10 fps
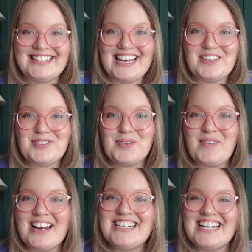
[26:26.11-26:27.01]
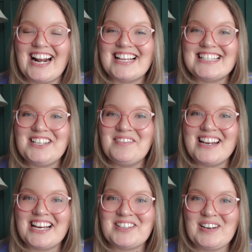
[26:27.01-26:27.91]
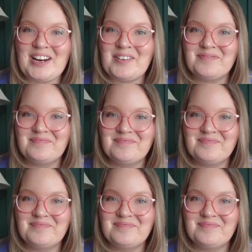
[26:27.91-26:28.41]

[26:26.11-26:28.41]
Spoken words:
Thank you so much, and I'll see you in the next video.